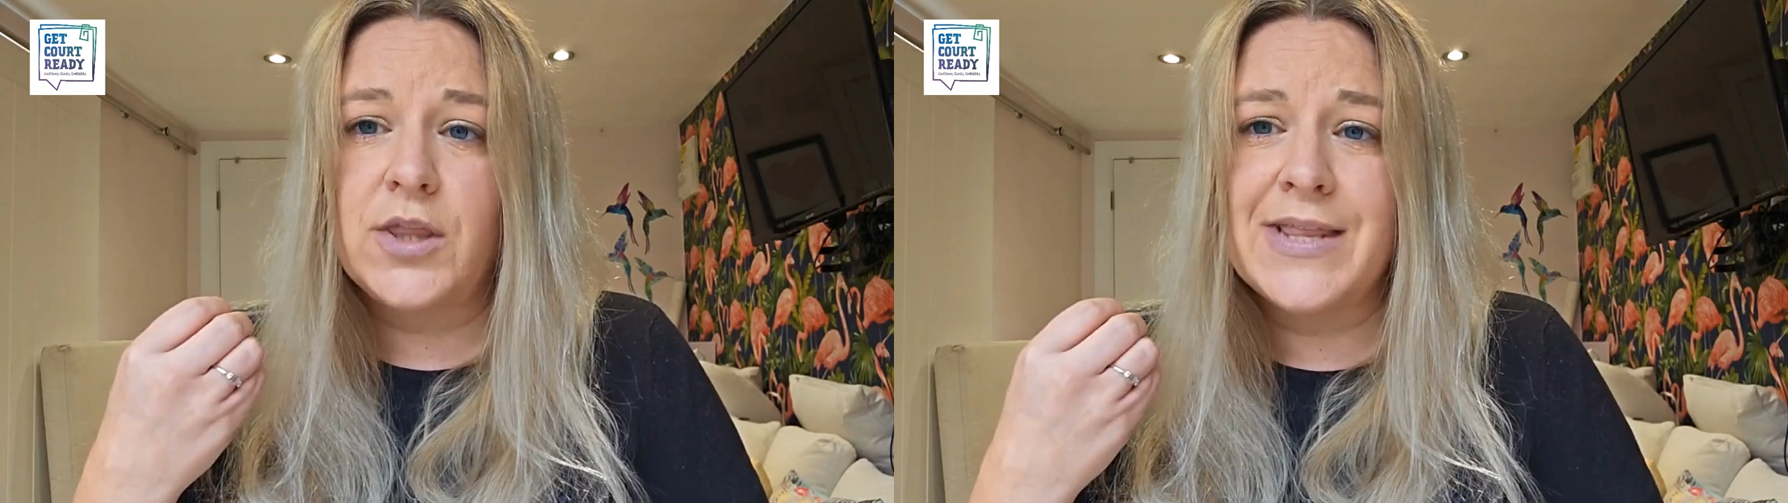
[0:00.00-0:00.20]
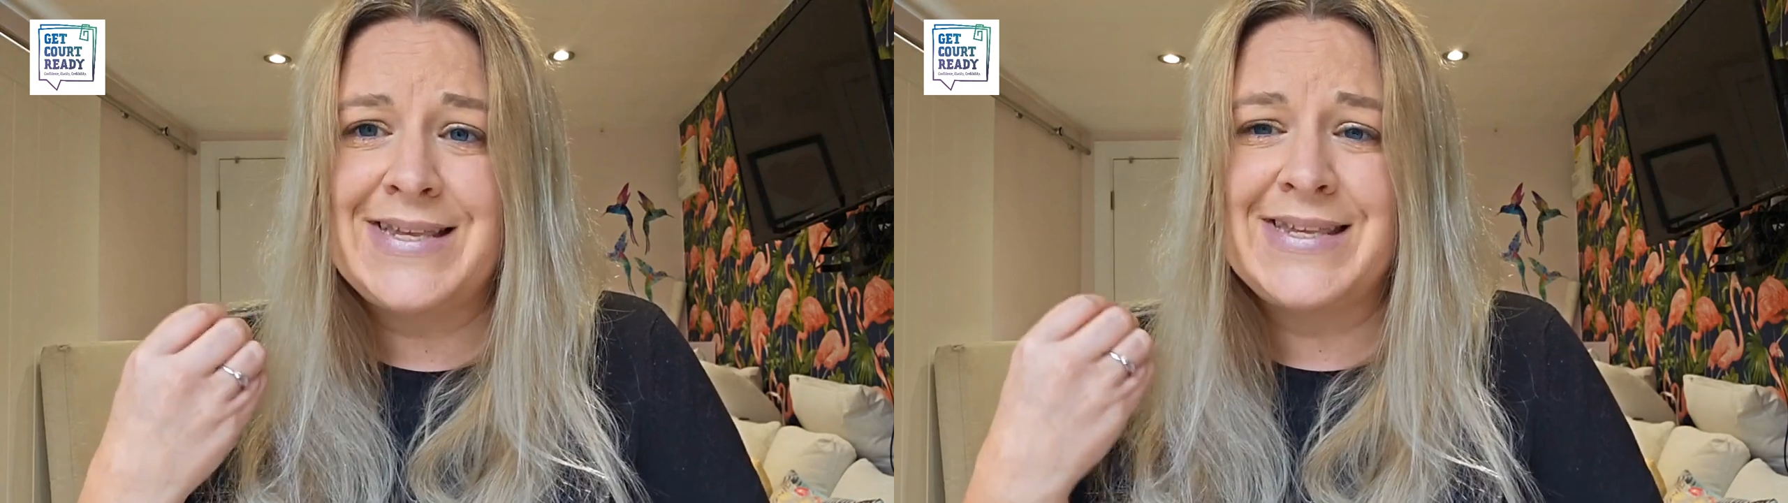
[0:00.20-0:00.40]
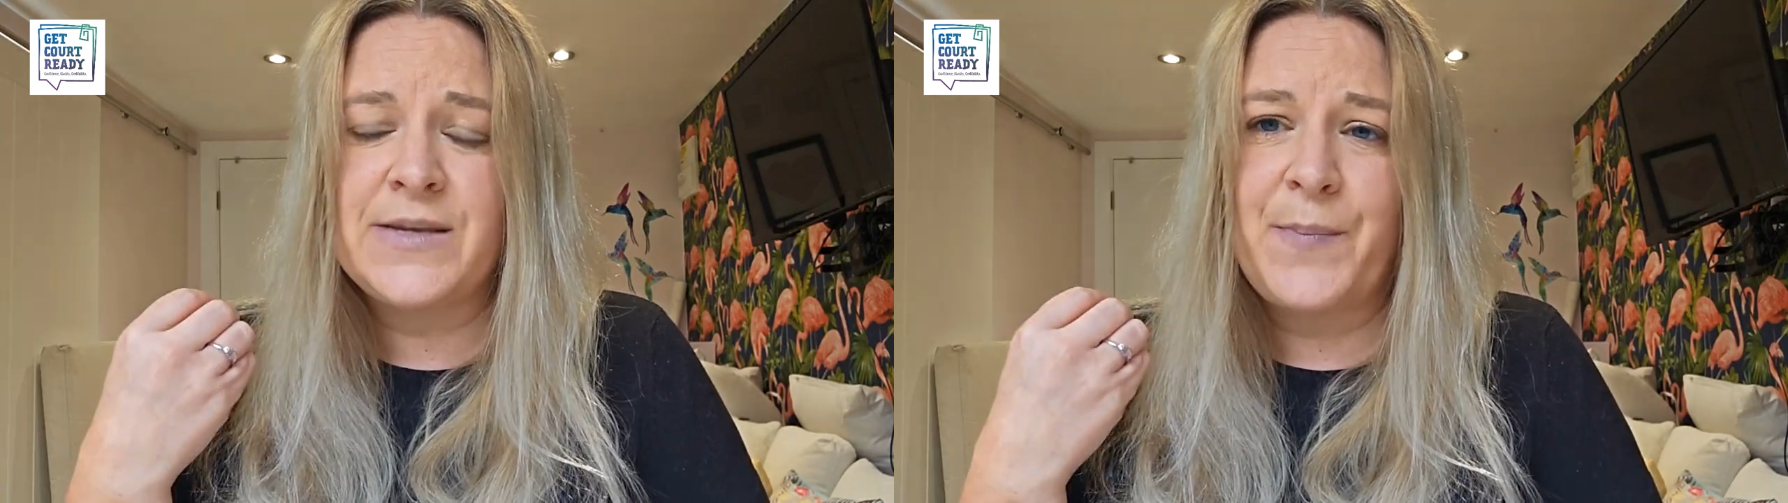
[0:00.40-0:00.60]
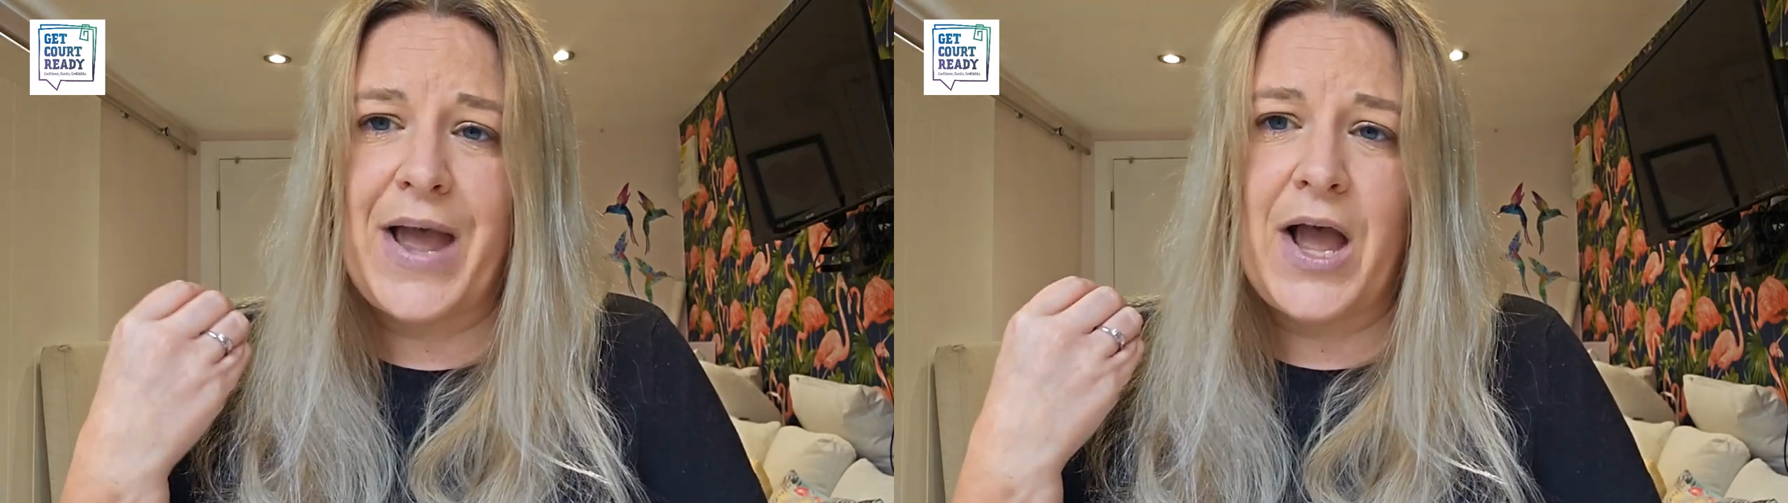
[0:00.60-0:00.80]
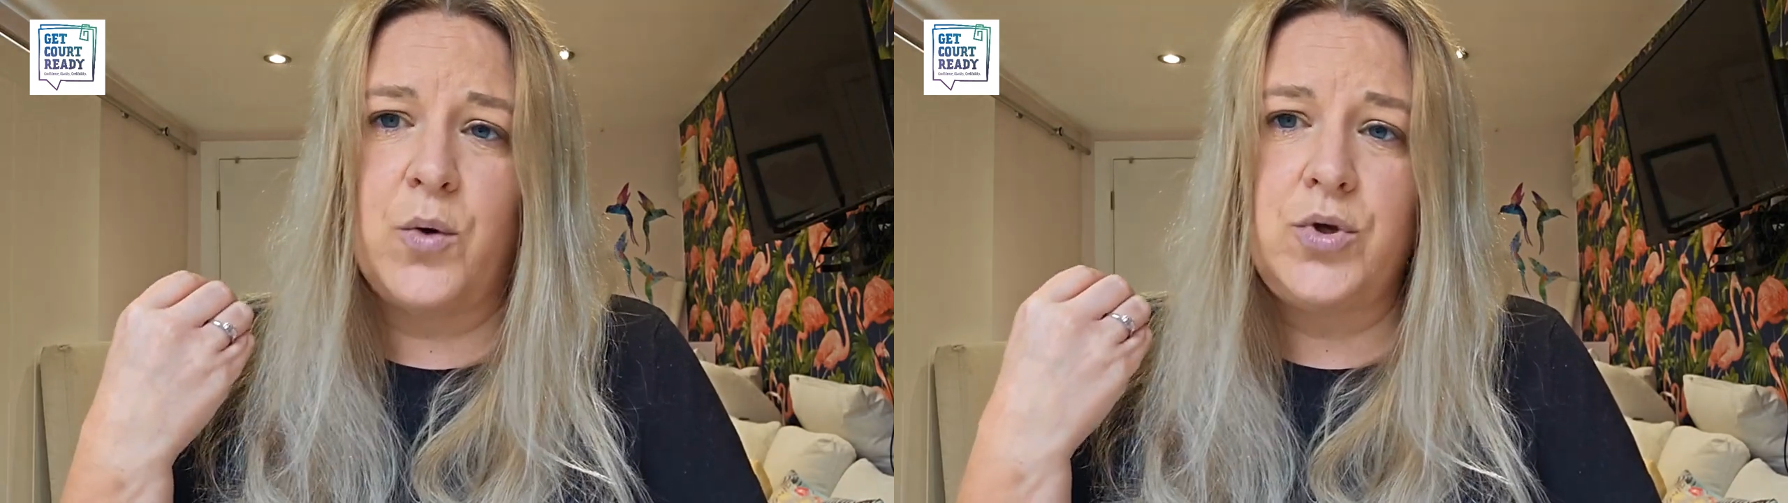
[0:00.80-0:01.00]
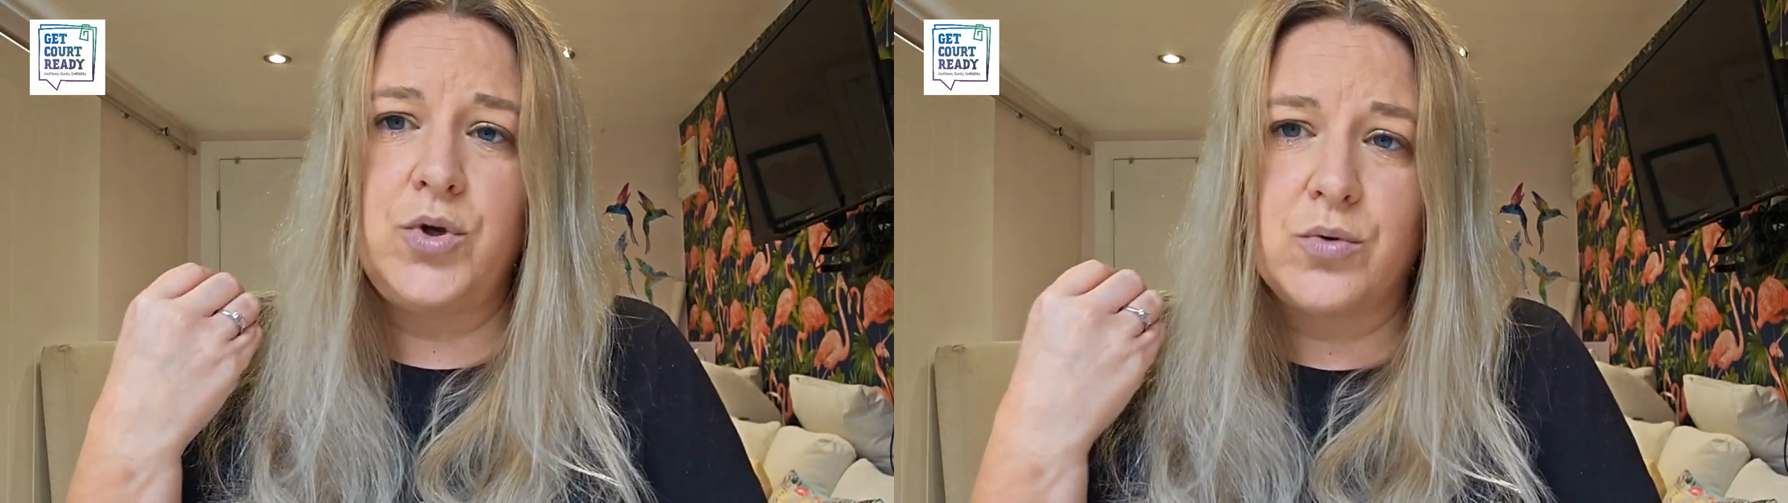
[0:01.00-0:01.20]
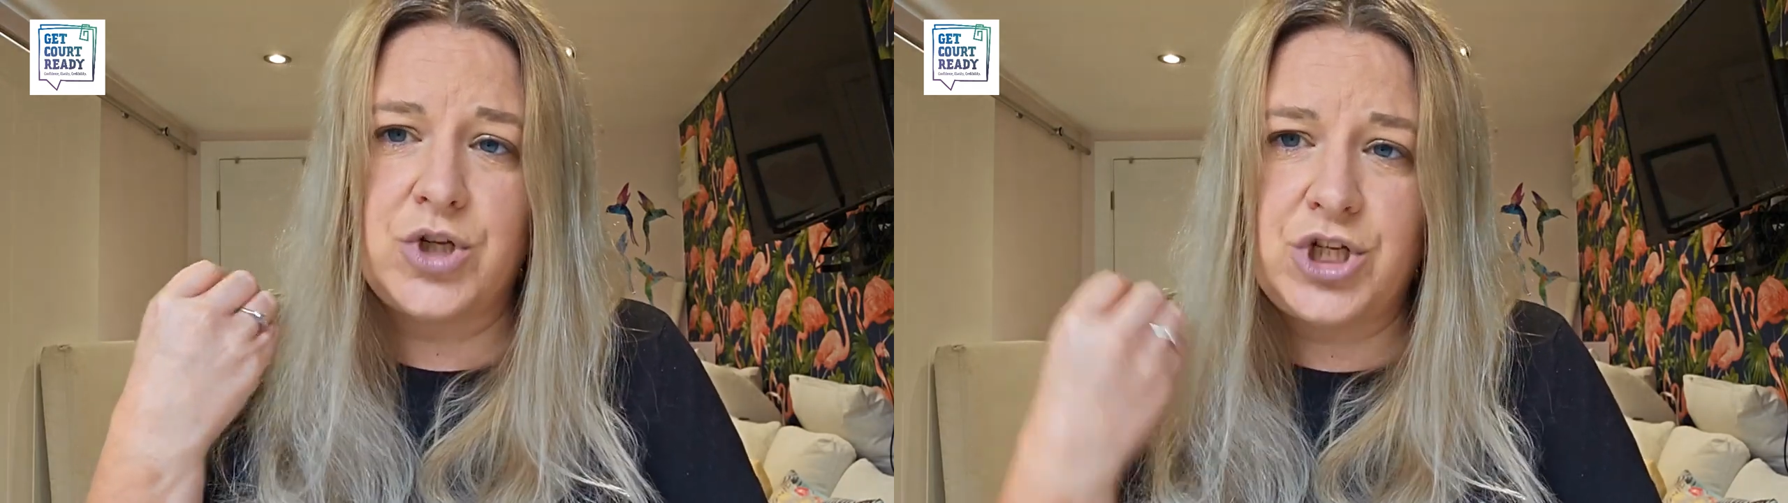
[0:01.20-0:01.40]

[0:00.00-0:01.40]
This is about your